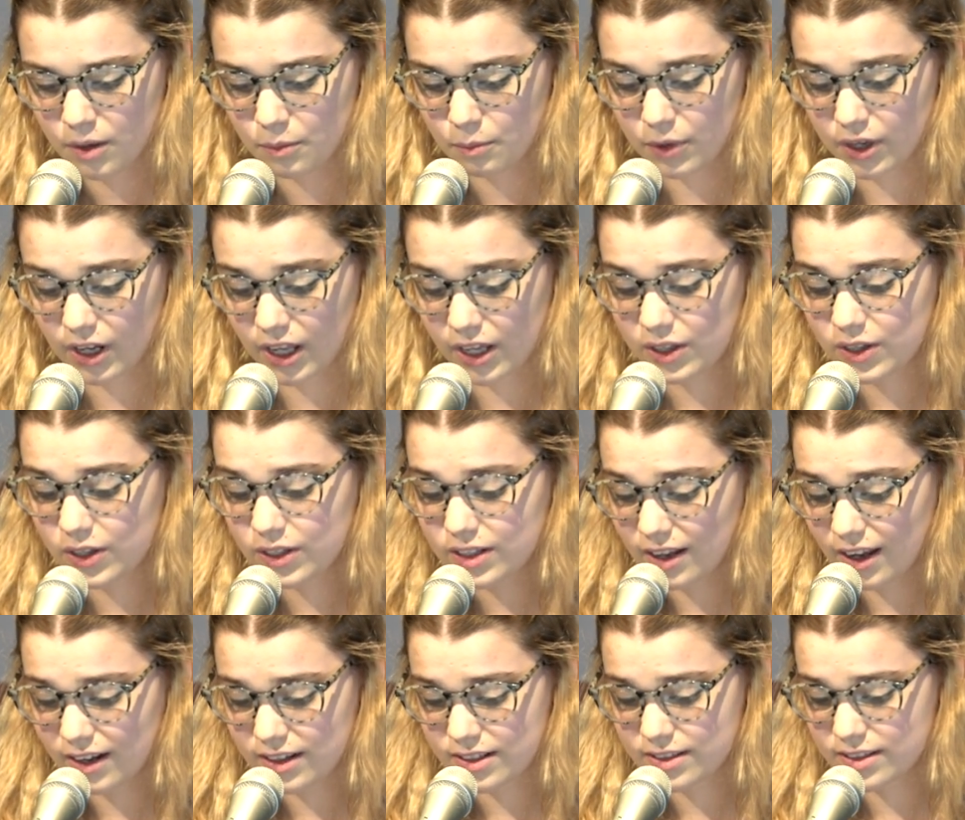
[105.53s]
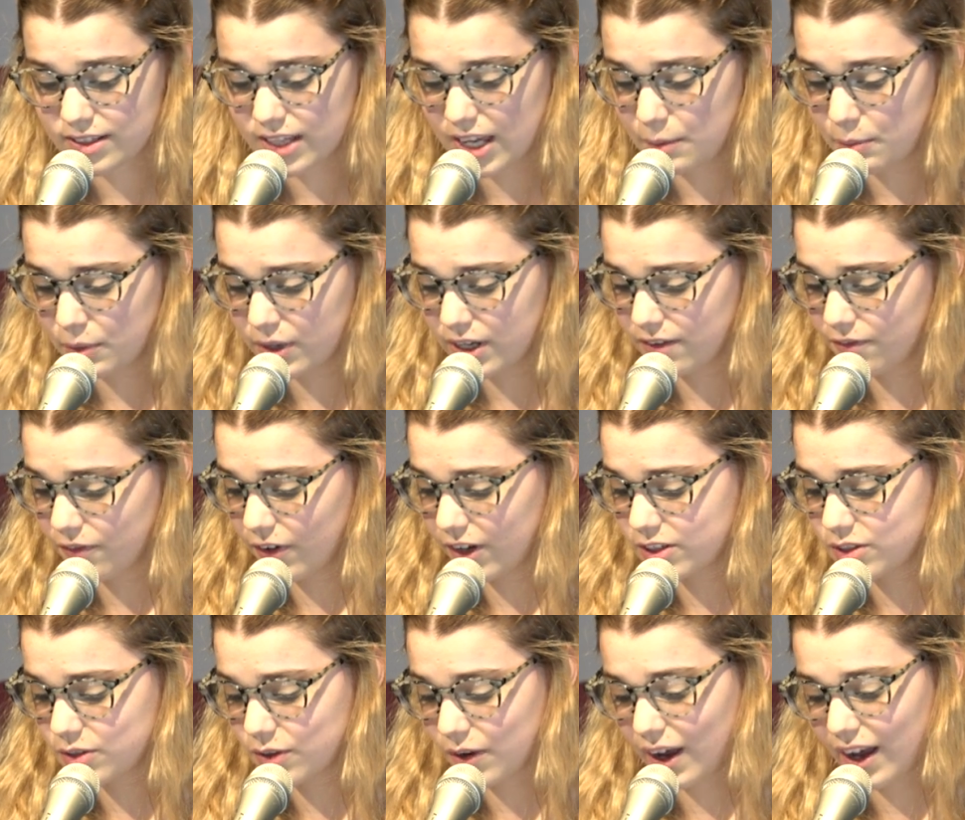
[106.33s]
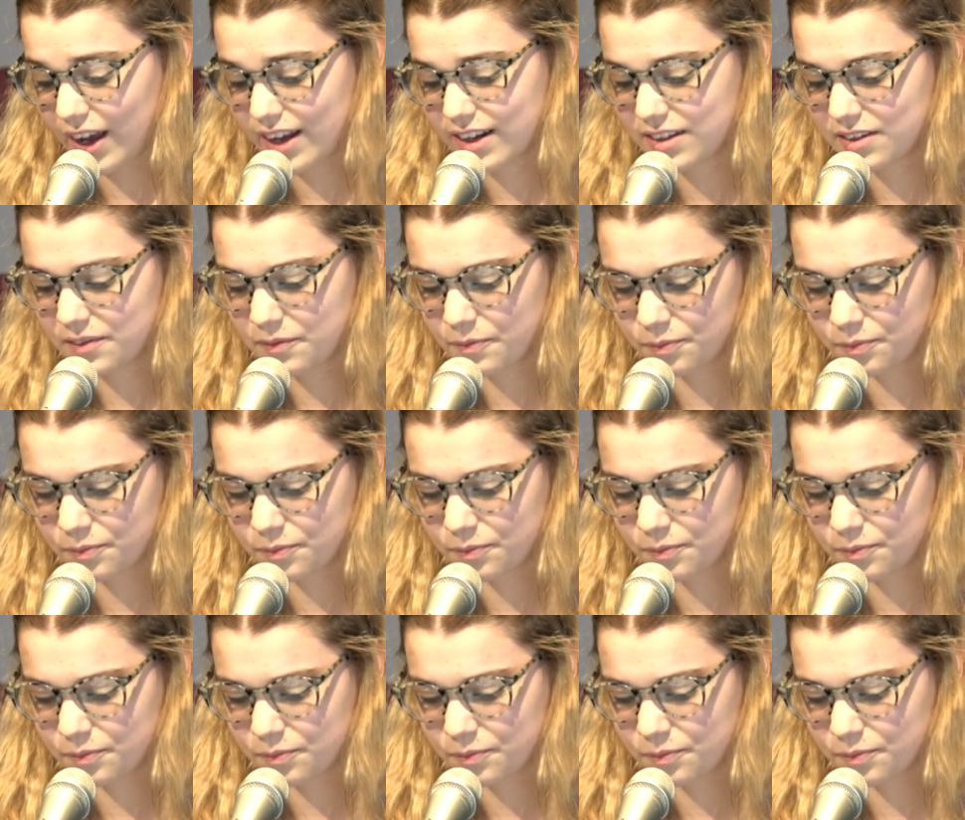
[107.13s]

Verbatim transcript: but I could not escape it if I tried.